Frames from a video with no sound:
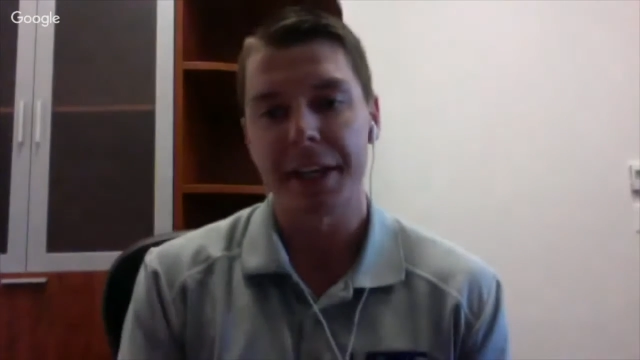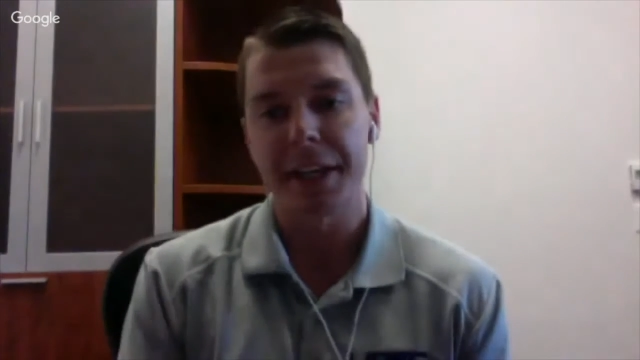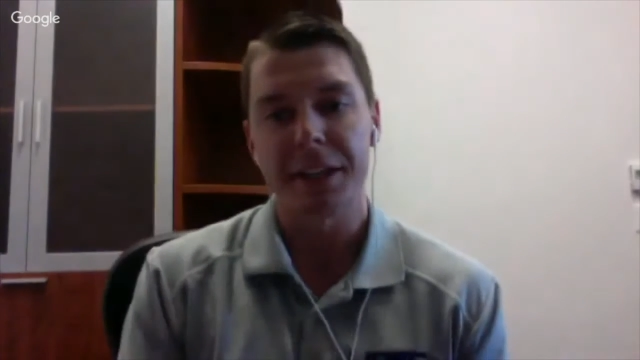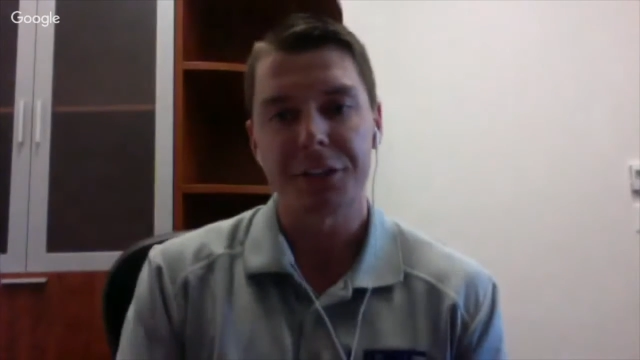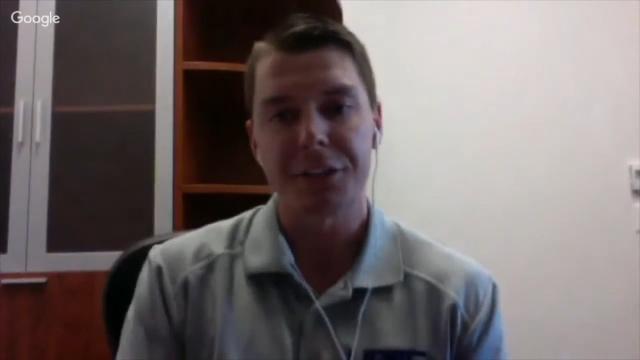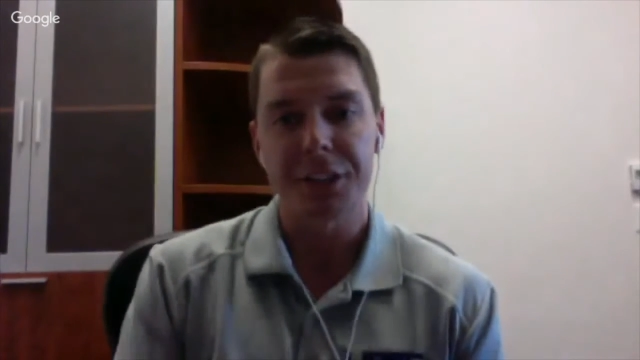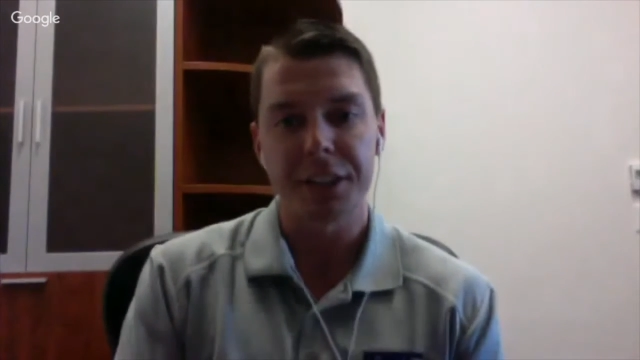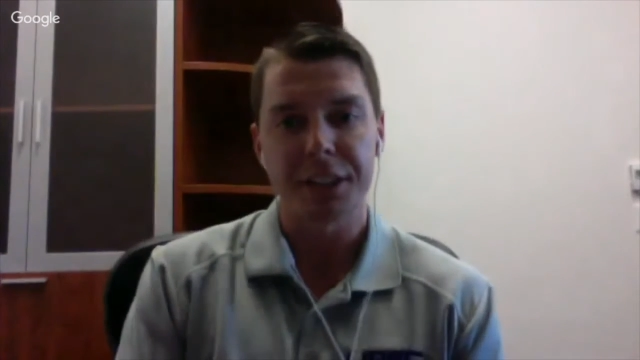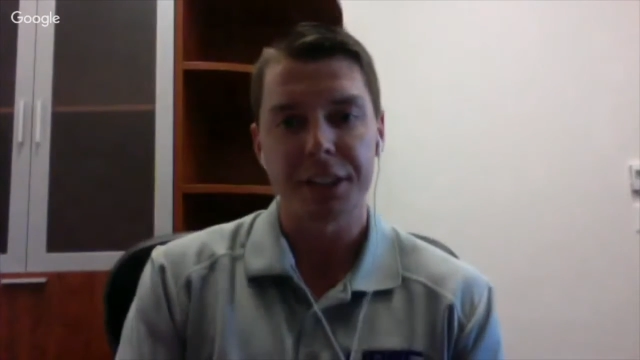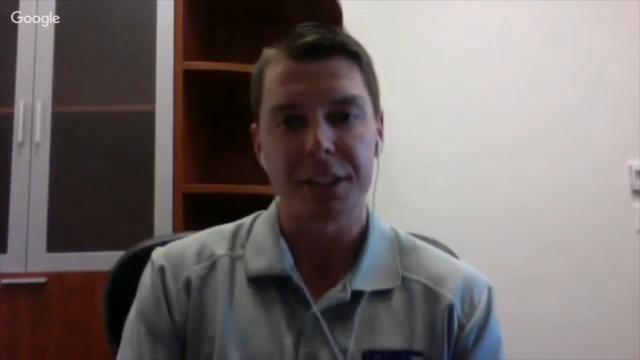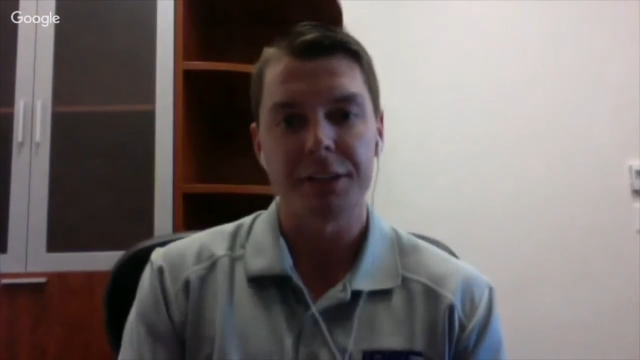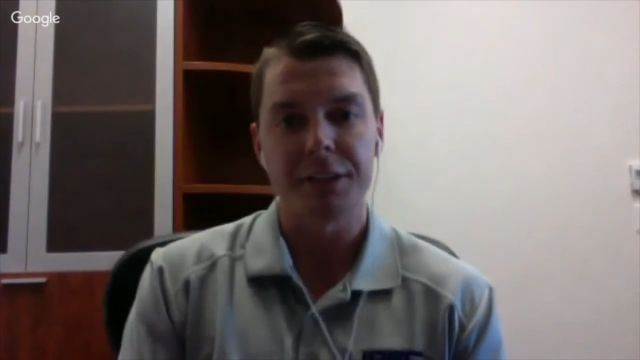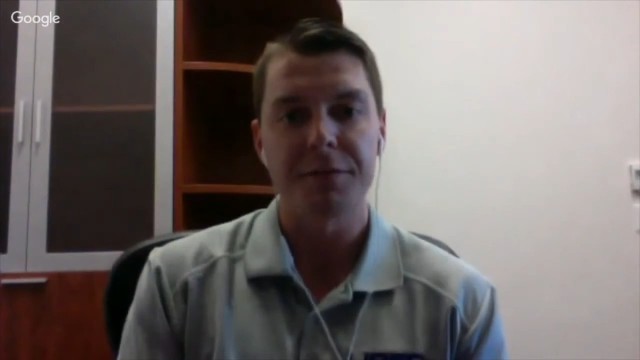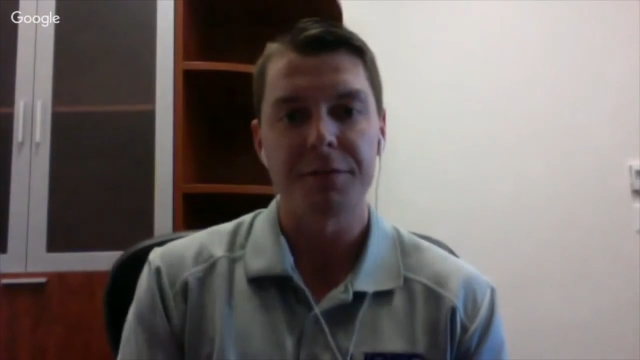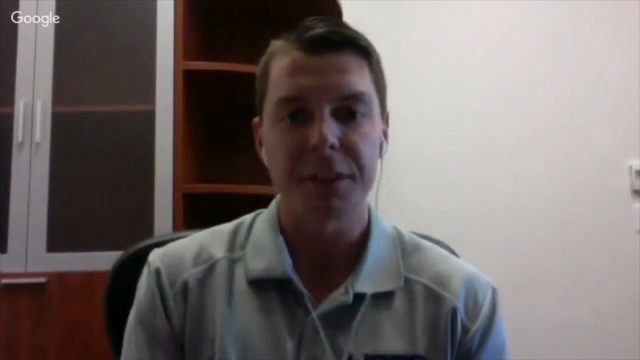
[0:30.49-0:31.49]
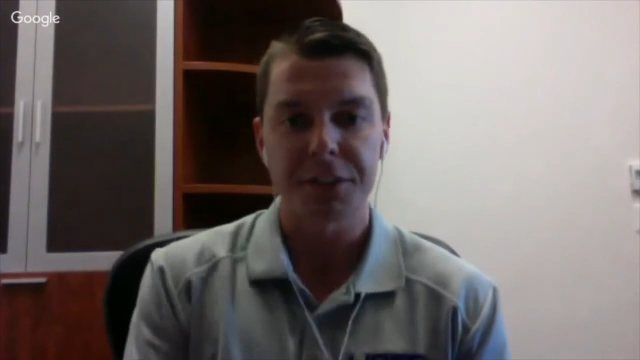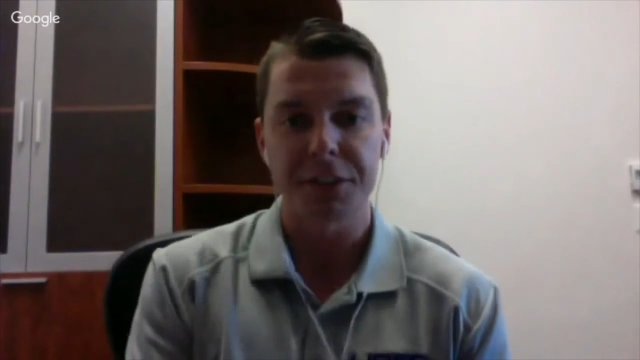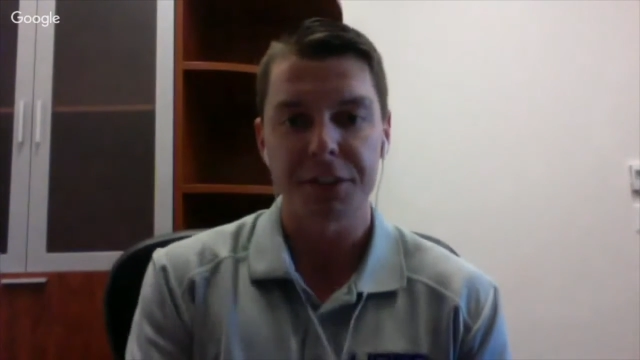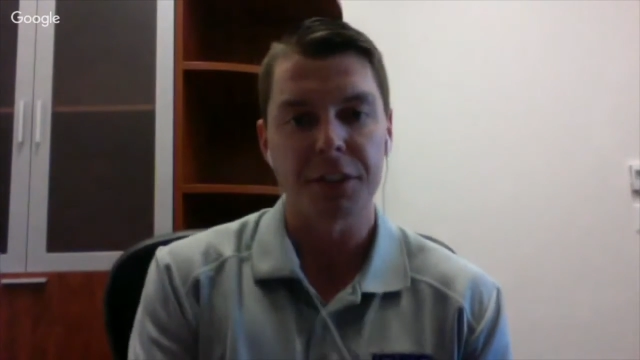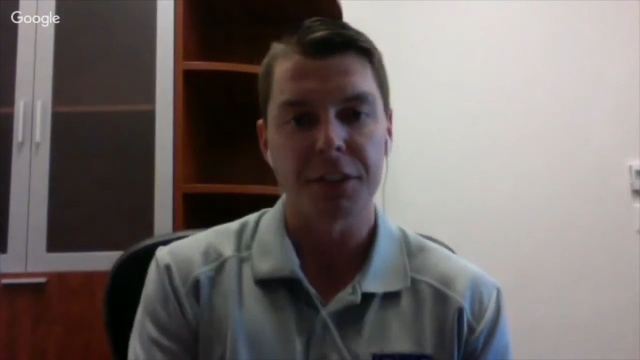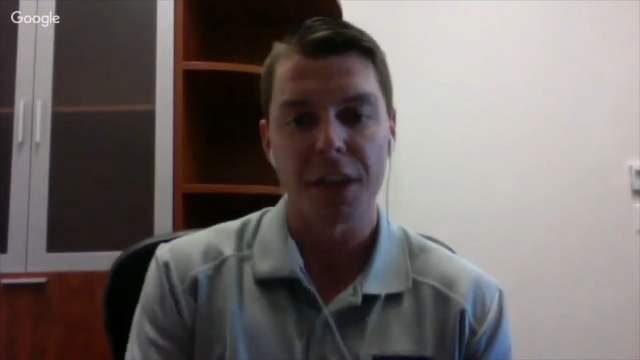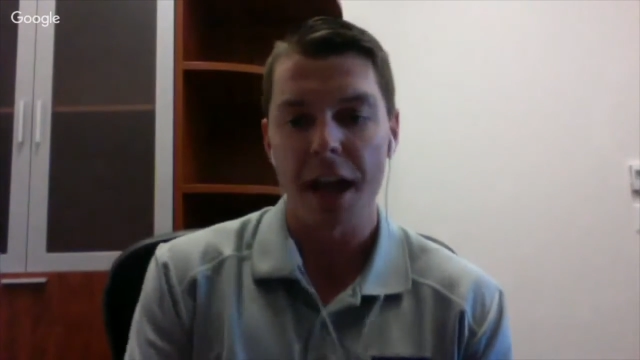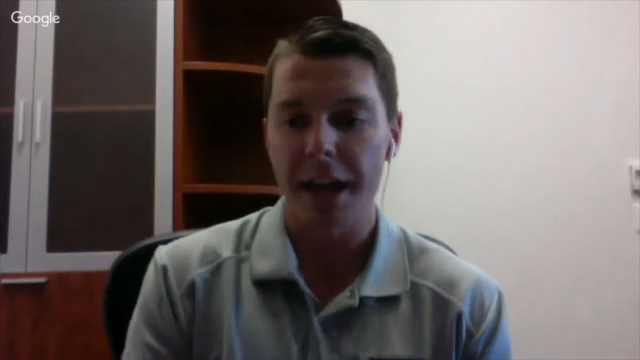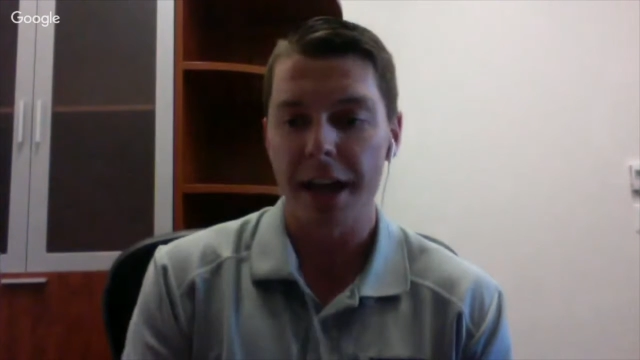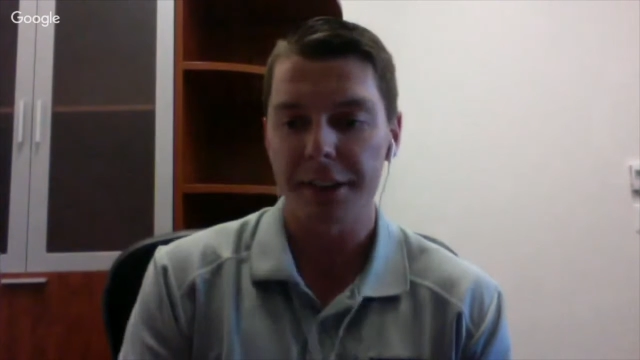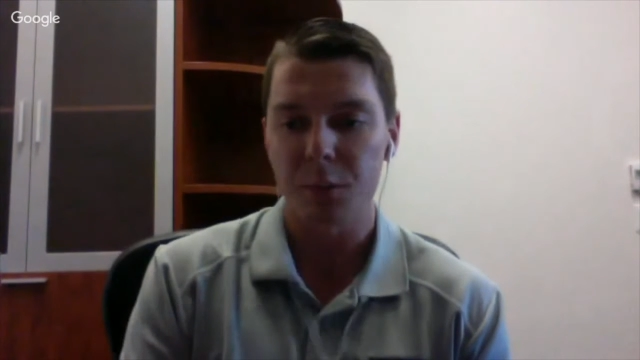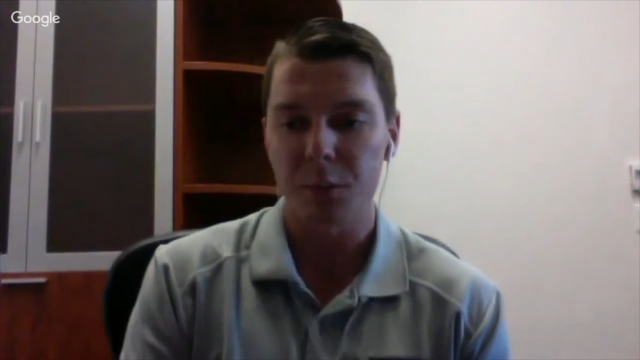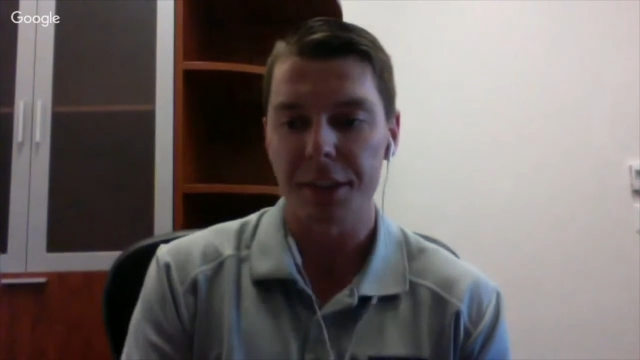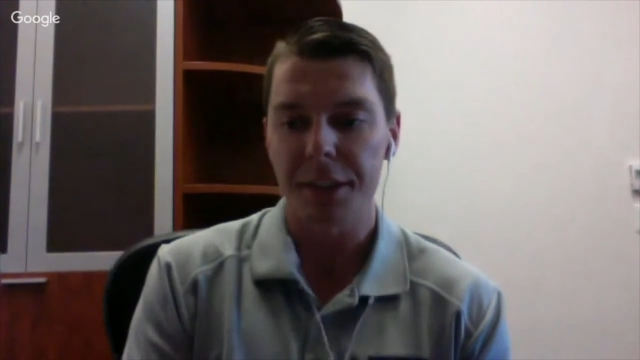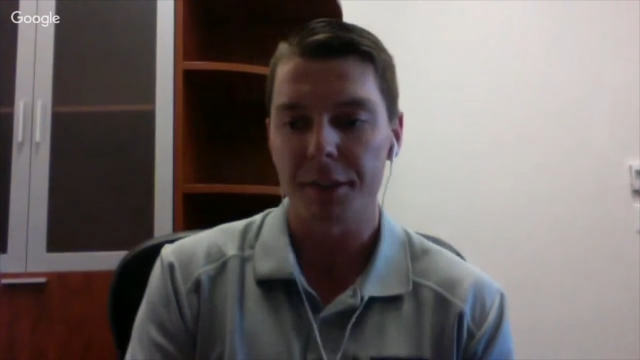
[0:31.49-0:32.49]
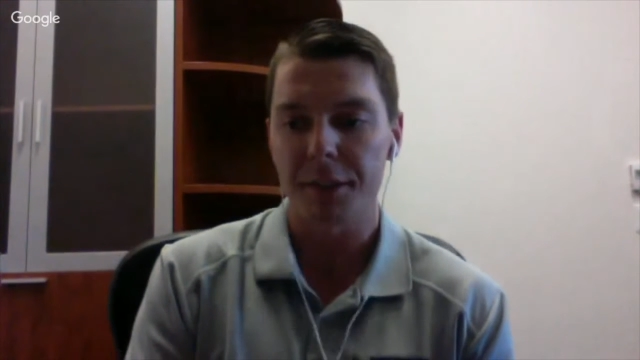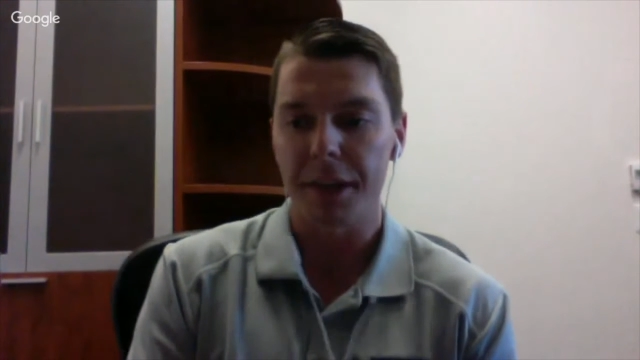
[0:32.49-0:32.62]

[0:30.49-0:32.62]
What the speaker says: she is finishing her last week right